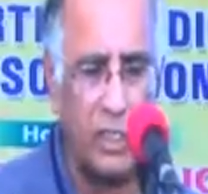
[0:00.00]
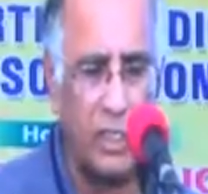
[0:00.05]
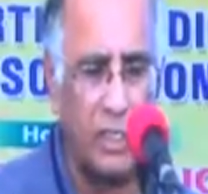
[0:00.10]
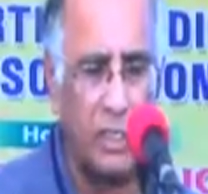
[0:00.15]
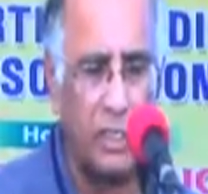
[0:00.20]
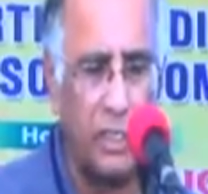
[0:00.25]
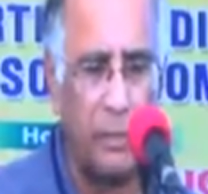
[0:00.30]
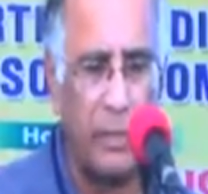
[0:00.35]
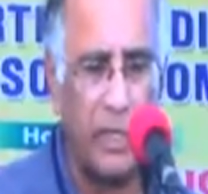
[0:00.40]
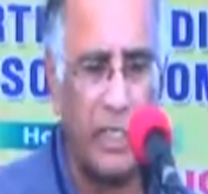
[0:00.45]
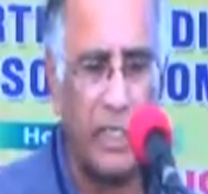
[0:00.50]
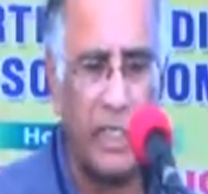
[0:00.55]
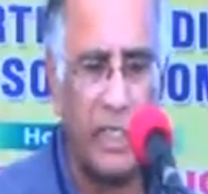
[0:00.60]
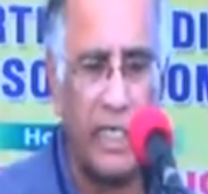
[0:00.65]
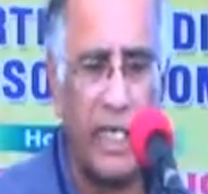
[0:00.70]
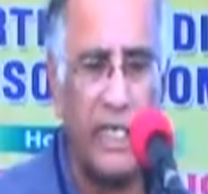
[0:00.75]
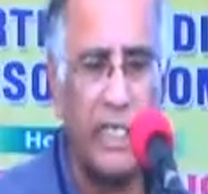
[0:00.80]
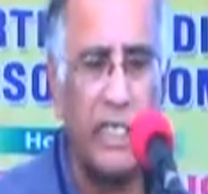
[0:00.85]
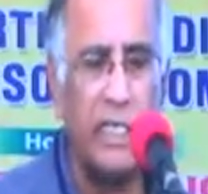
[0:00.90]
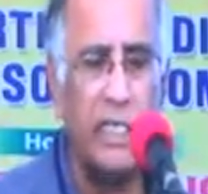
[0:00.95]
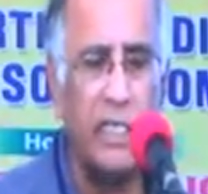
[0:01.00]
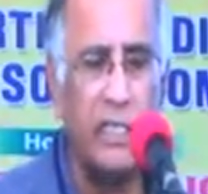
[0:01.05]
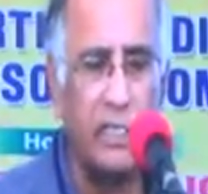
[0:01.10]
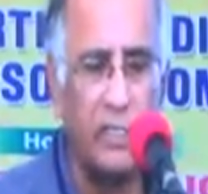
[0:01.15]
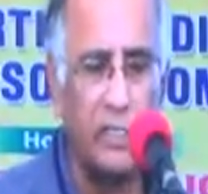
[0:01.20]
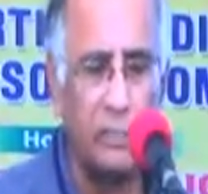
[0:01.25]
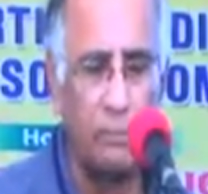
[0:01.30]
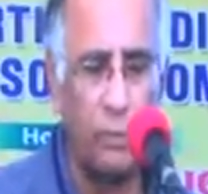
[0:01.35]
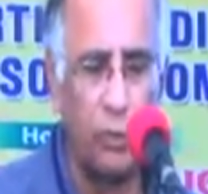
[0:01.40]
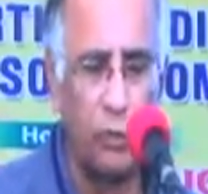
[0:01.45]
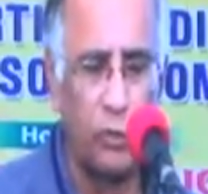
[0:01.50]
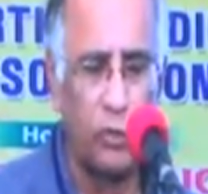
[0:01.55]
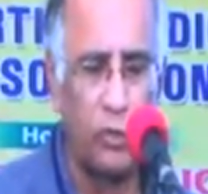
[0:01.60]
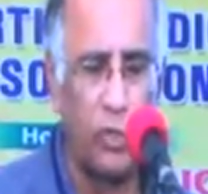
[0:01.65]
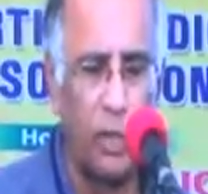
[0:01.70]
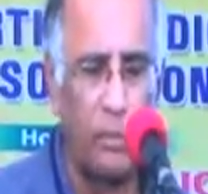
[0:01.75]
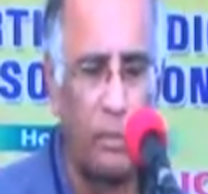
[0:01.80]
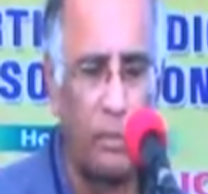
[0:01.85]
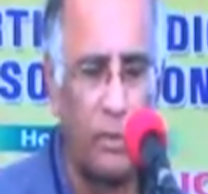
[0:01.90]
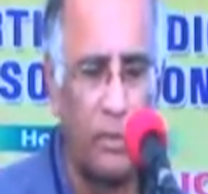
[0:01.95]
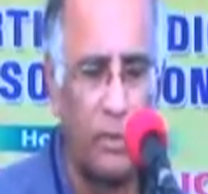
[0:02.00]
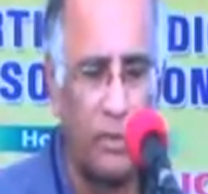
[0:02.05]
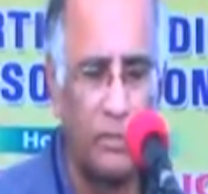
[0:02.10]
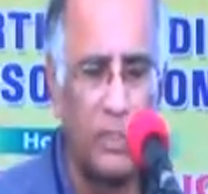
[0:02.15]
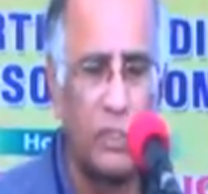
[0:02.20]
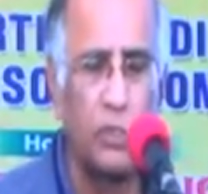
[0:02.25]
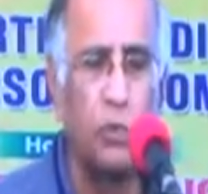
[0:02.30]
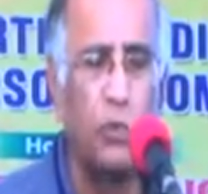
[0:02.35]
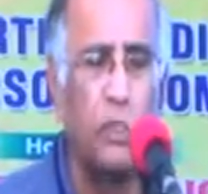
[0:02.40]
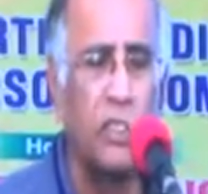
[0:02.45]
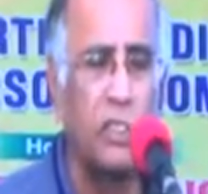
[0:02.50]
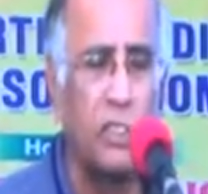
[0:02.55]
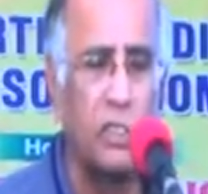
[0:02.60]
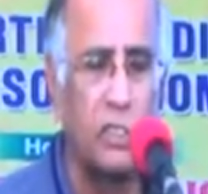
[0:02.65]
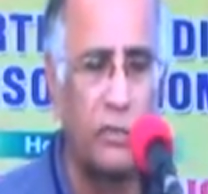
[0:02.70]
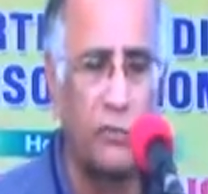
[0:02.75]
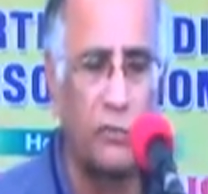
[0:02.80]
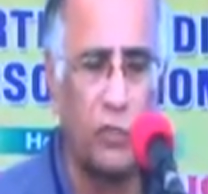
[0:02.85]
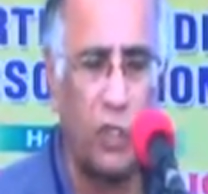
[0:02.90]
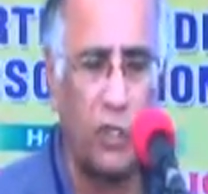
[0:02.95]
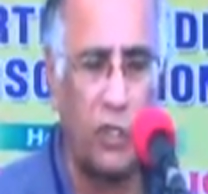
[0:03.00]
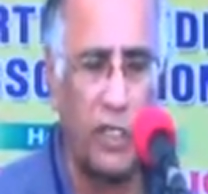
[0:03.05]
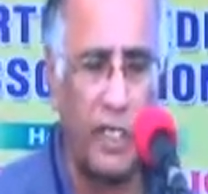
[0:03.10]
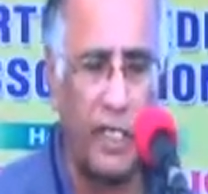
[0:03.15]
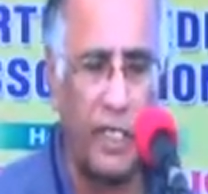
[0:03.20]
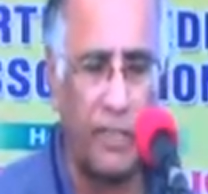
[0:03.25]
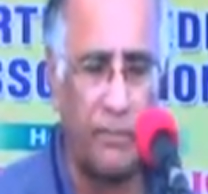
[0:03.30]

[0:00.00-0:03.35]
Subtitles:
the patient 18 years post-op with 2 inches of shortening.